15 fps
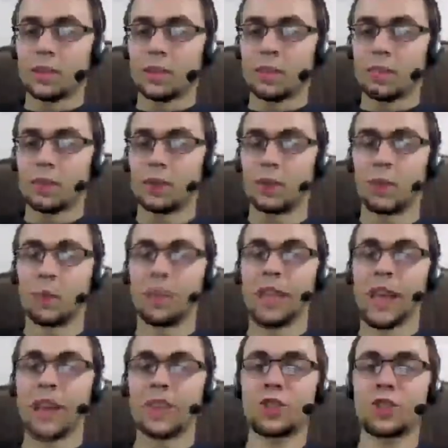With your
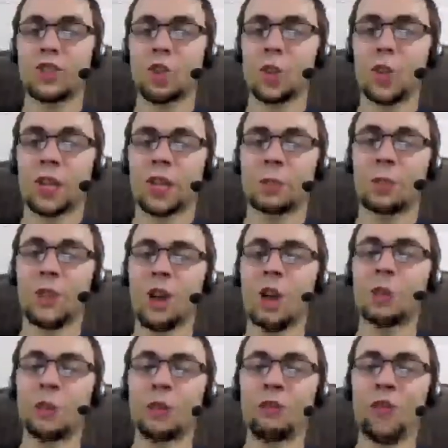blast sword that
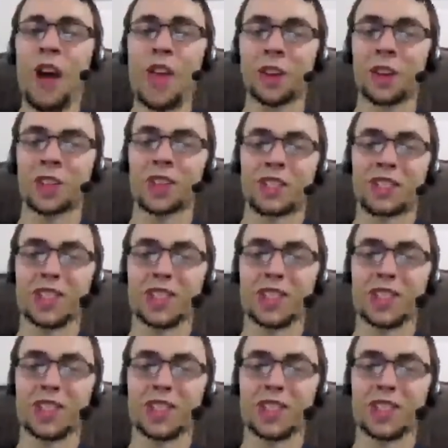explodes with feathers!